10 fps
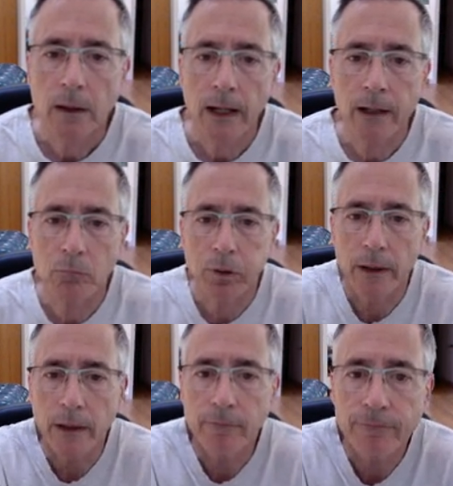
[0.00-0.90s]
I can
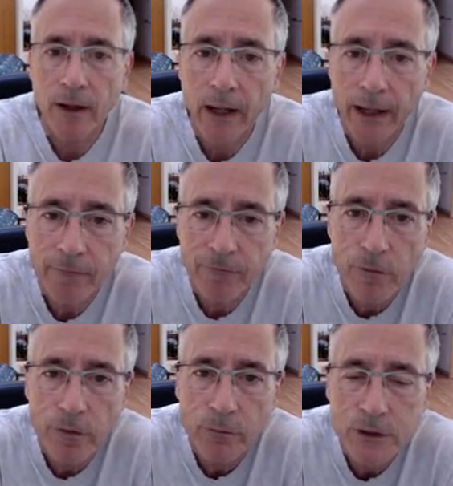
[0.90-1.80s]
play f5,
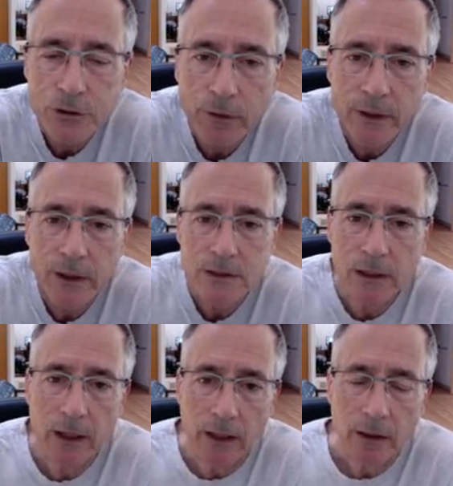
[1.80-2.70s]
further restricting his
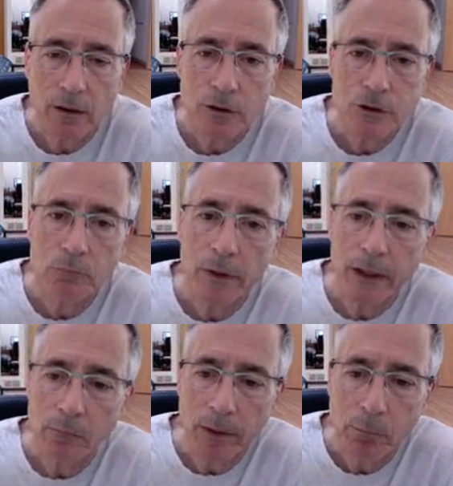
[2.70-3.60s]
king and also
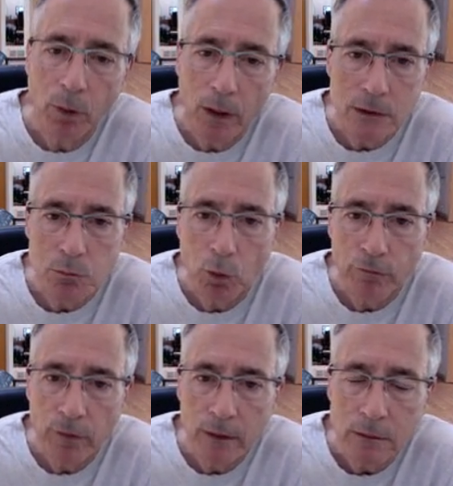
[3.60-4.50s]
making my pawns
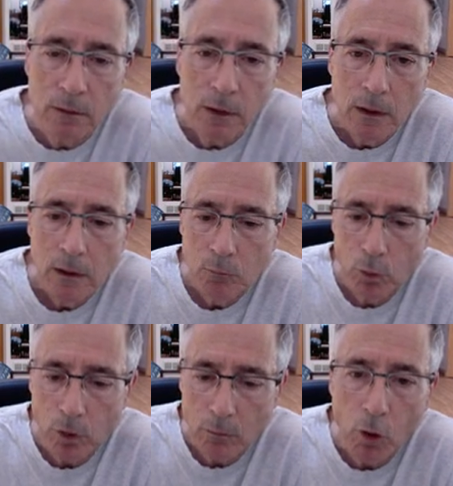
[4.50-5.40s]

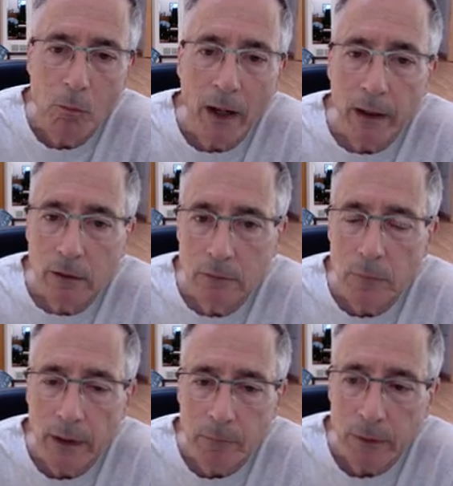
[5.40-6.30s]
more mobile
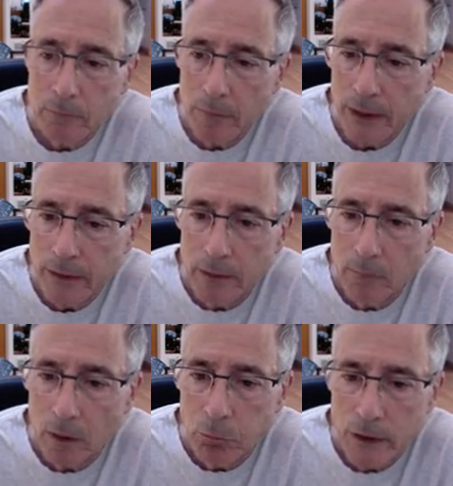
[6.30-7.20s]
by making
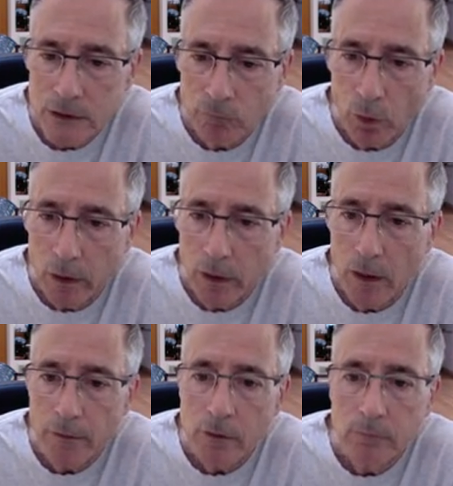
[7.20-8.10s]
them abreast of one
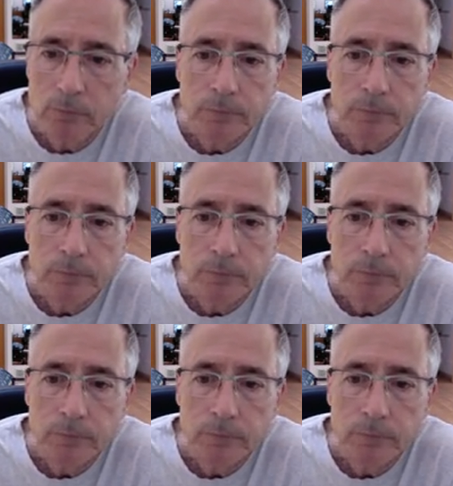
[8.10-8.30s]
another.